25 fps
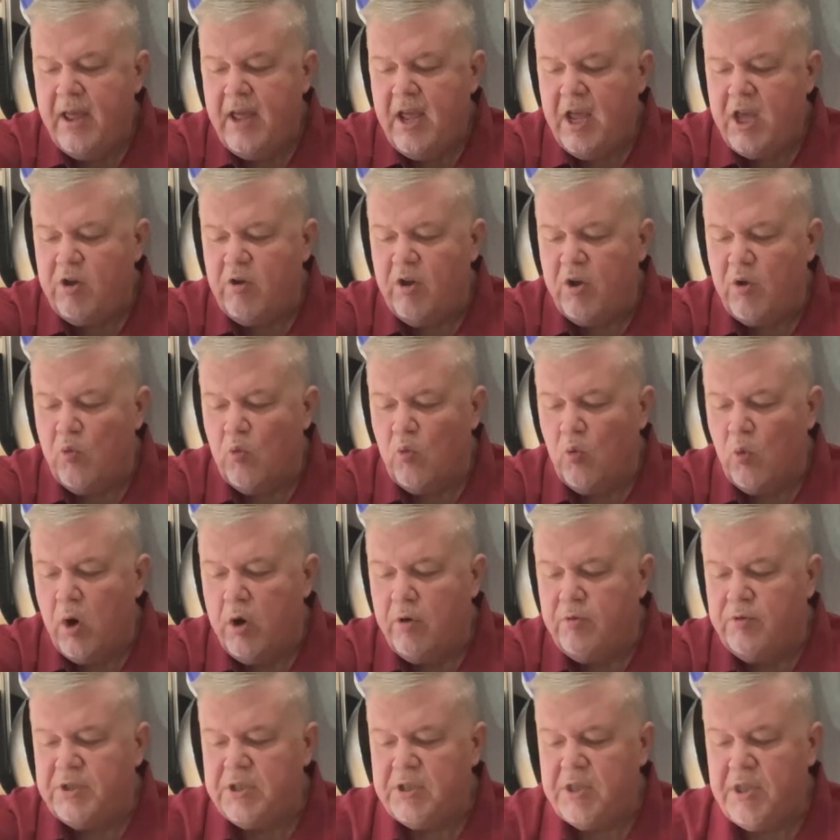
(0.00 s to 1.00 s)
you can
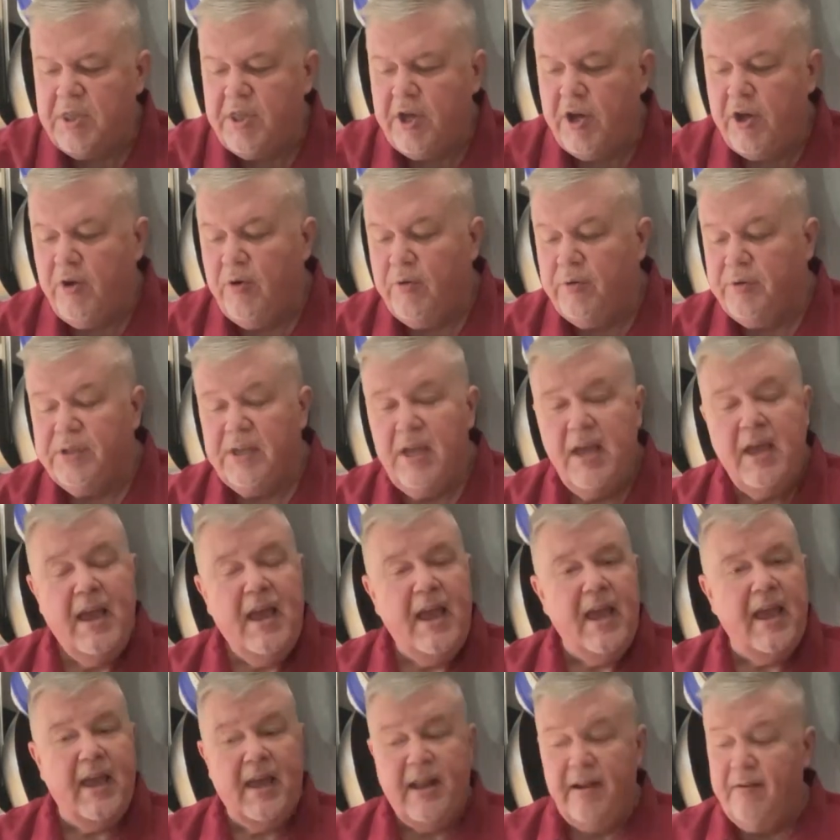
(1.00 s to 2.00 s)
roast those,
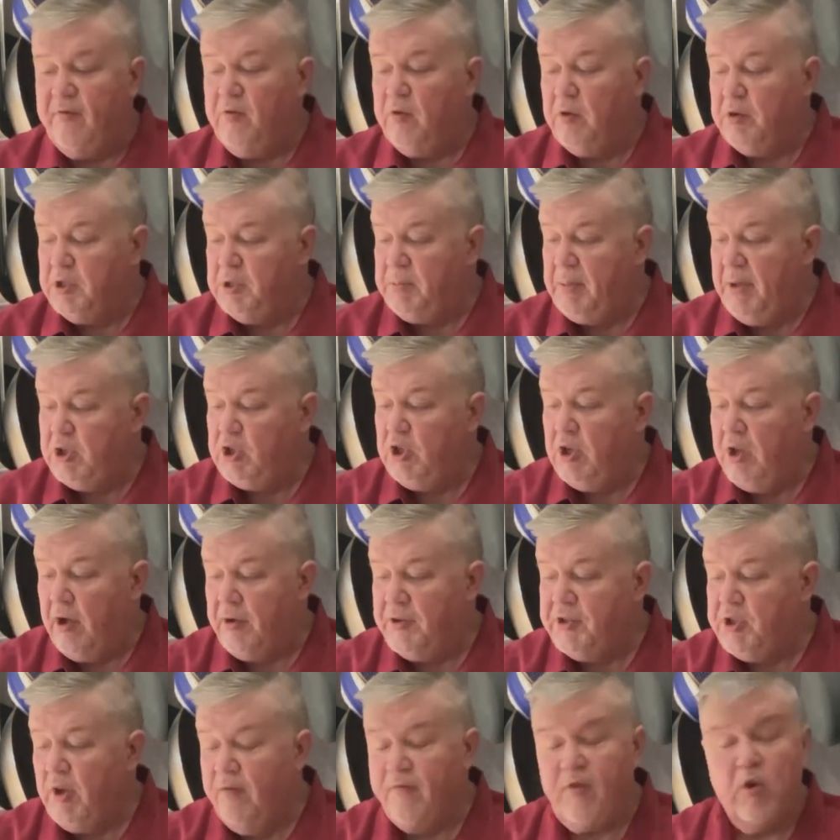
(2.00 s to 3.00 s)
and or especially
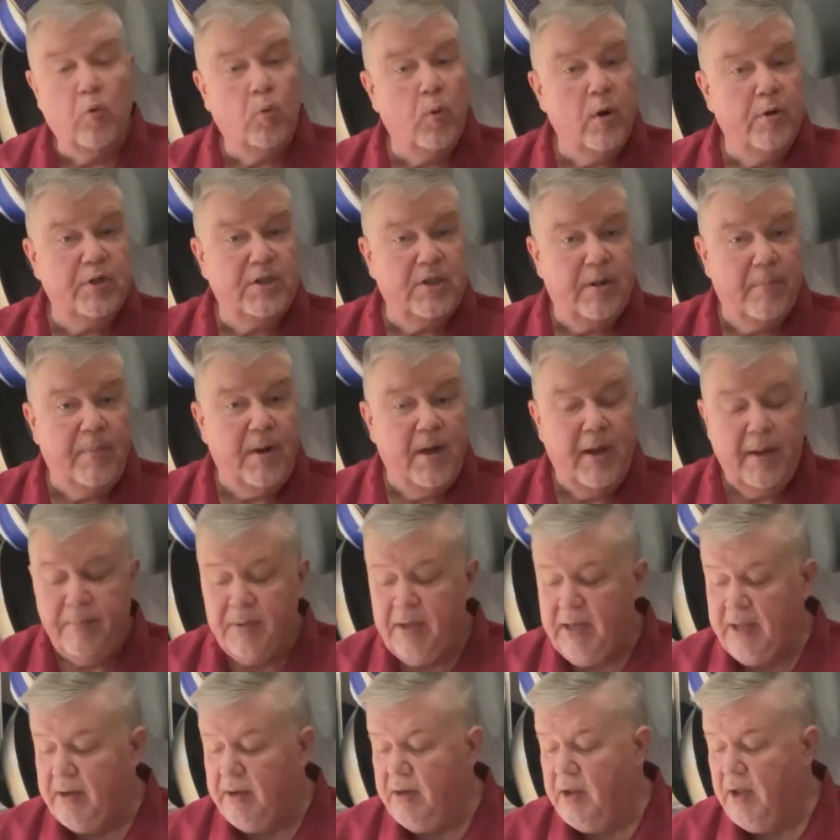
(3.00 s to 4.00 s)
also if you roast a
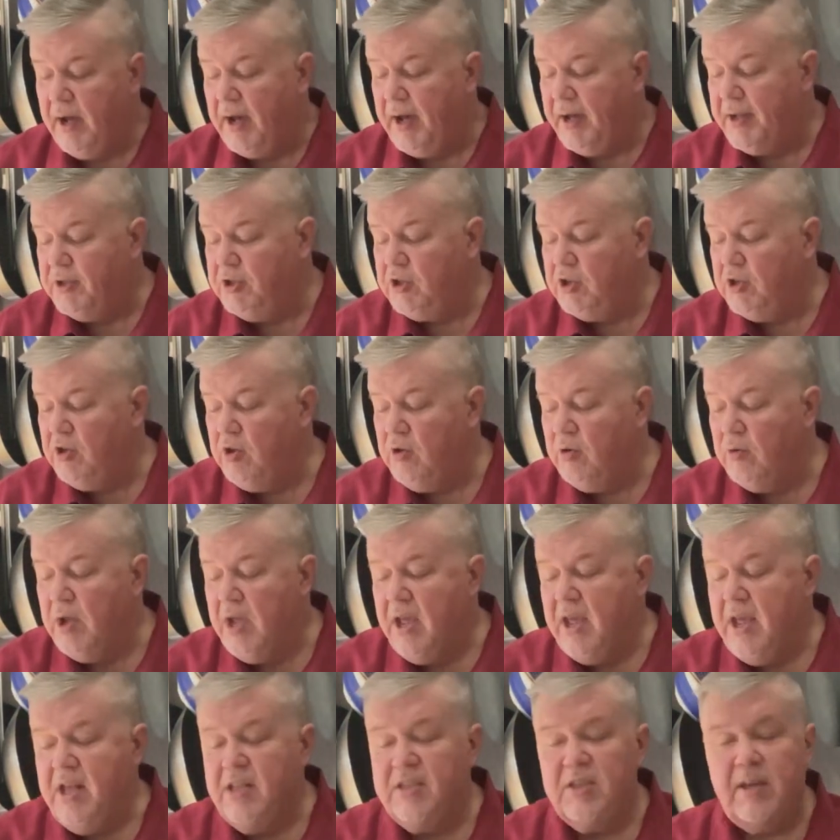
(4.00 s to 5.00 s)
pumpkin too.
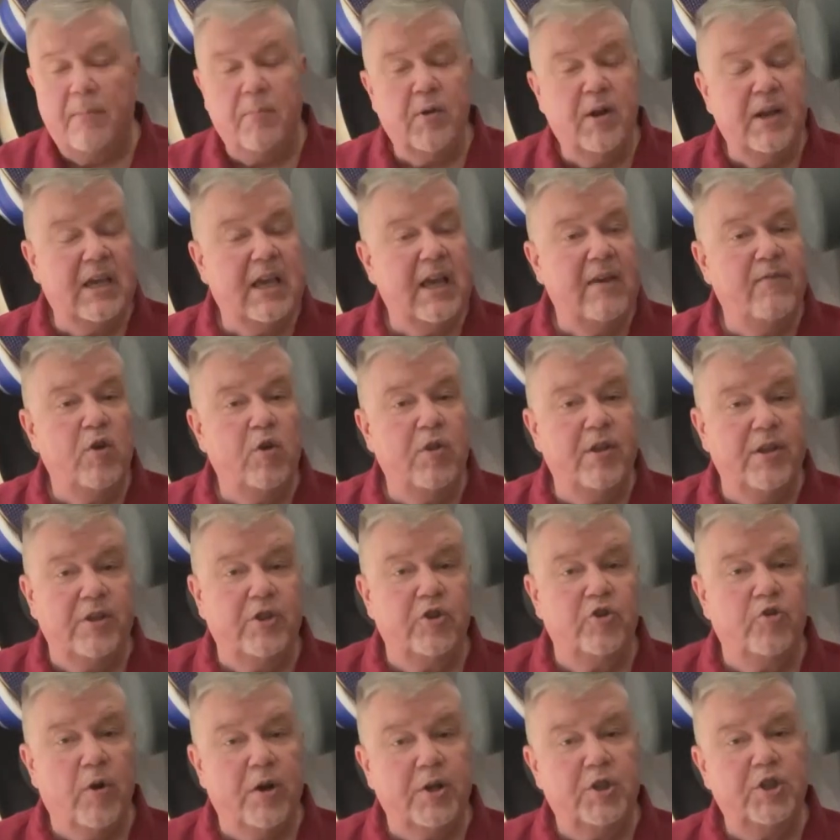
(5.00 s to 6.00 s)
So I'm going to give you the
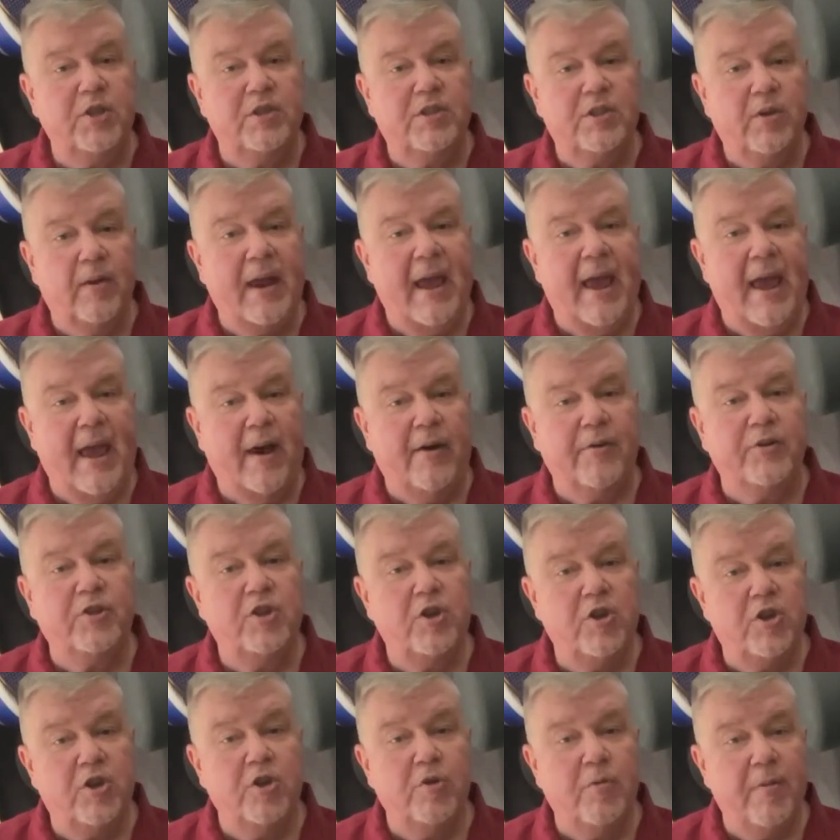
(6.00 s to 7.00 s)
instructions on how
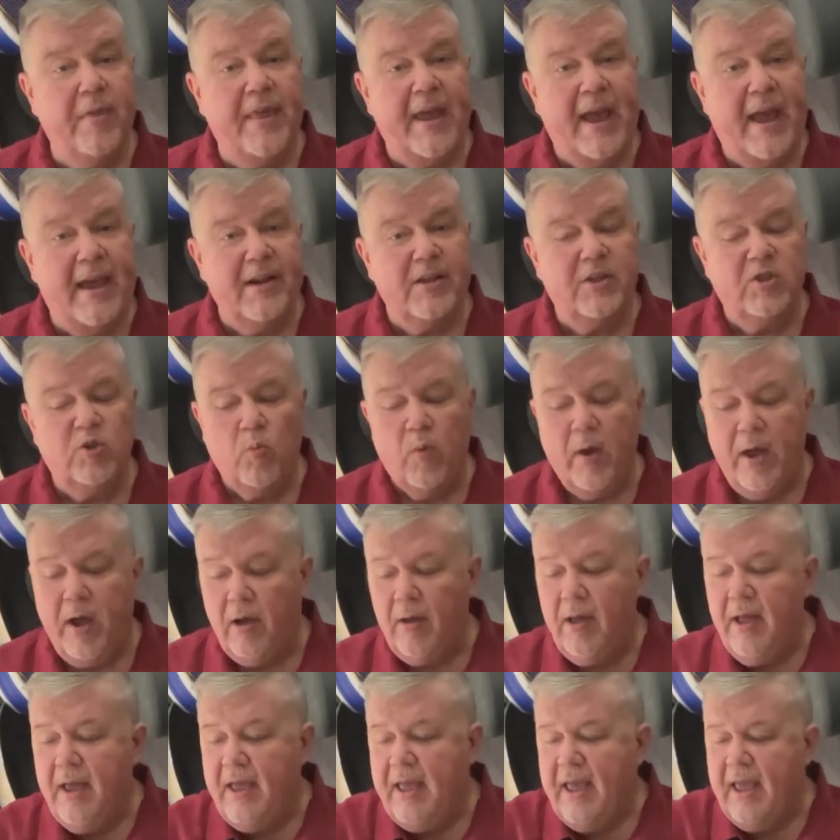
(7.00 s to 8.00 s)
to do that as well.